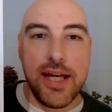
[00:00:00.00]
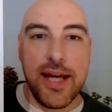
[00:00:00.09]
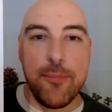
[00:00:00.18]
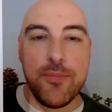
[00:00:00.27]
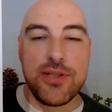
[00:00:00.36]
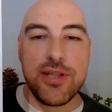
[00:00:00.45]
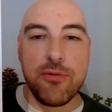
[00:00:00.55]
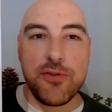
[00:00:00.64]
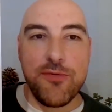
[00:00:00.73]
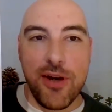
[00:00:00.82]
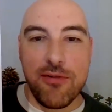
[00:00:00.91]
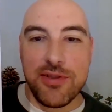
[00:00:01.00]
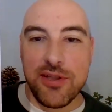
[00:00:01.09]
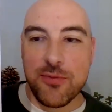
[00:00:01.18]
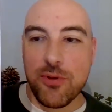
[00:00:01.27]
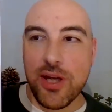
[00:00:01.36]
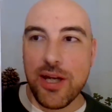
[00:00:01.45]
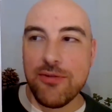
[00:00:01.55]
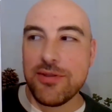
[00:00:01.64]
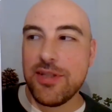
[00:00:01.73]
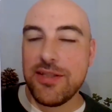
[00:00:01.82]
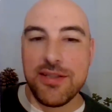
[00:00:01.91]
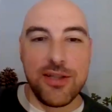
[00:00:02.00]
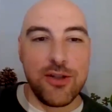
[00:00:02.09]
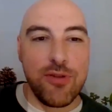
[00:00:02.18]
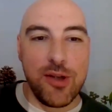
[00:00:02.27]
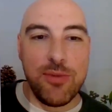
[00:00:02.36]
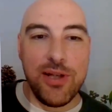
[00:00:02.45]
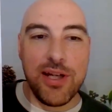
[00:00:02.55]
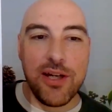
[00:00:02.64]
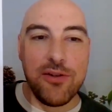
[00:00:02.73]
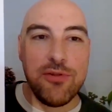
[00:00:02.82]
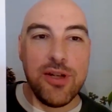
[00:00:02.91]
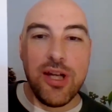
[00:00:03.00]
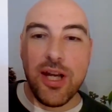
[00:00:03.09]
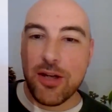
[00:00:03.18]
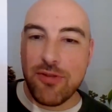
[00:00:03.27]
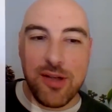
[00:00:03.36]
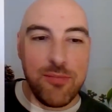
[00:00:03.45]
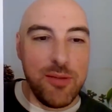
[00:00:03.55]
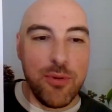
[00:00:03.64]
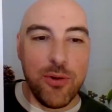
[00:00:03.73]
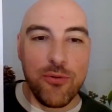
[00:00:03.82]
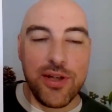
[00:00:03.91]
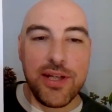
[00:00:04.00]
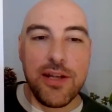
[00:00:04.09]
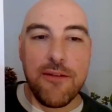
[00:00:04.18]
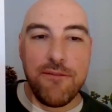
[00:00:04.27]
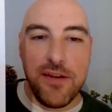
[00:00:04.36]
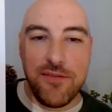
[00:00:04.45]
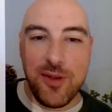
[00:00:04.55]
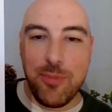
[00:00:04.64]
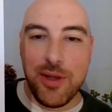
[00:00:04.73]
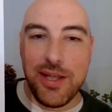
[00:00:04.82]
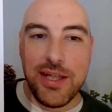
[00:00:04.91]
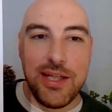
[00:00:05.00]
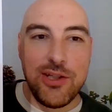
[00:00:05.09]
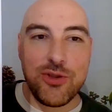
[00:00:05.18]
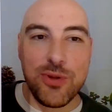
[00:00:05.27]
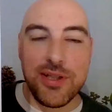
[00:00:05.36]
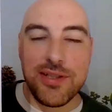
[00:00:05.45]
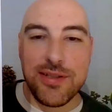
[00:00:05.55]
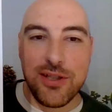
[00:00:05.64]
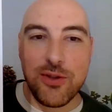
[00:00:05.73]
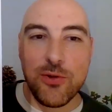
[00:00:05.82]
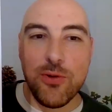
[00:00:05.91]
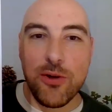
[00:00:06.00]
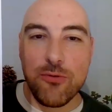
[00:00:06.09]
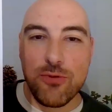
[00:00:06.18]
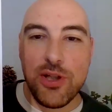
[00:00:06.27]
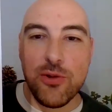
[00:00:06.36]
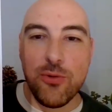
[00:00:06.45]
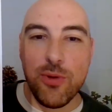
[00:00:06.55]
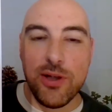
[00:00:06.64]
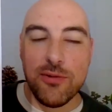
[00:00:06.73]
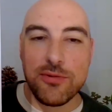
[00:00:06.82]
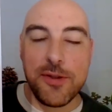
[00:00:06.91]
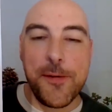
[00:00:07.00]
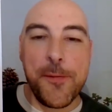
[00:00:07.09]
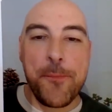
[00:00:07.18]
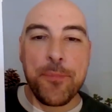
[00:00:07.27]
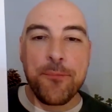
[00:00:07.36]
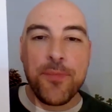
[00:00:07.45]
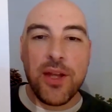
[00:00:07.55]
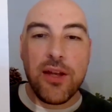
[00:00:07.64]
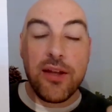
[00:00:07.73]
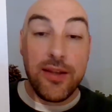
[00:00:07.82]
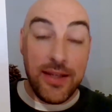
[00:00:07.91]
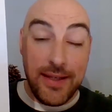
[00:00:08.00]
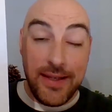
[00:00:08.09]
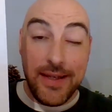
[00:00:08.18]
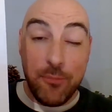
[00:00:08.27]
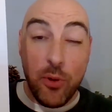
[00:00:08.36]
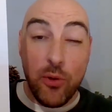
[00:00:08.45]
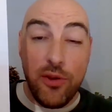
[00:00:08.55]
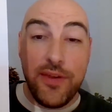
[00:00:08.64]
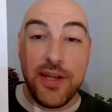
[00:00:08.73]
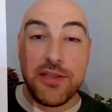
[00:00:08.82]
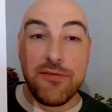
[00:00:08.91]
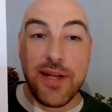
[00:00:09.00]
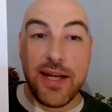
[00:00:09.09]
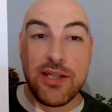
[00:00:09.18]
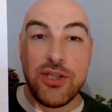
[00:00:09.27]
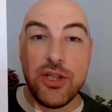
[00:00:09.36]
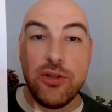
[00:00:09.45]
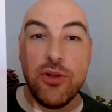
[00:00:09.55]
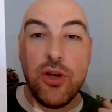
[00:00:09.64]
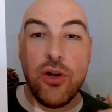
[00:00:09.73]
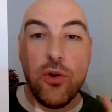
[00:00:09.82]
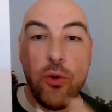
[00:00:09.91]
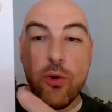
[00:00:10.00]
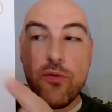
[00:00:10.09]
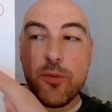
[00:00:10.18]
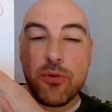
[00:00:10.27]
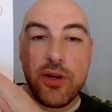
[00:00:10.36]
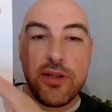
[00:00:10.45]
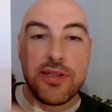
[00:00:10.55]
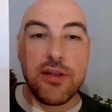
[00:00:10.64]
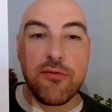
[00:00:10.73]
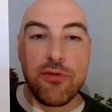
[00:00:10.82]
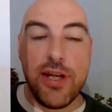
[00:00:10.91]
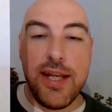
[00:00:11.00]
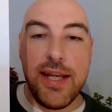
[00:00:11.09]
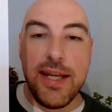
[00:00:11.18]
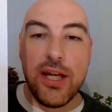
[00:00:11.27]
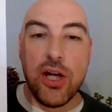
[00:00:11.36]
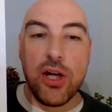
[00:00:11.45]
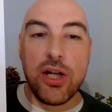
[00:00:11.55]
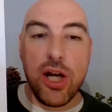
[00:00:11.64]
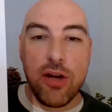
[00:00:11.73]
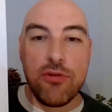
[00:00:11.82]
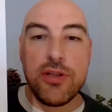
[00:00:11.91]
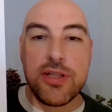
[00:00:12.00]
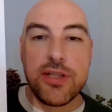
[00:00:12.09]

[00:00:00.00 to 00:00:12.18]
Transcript: So as far as this one goes, this is incredibly low, incredibly boring. 50p each way single on Real World. Important thing to flag to you, all of the prices I've written here are current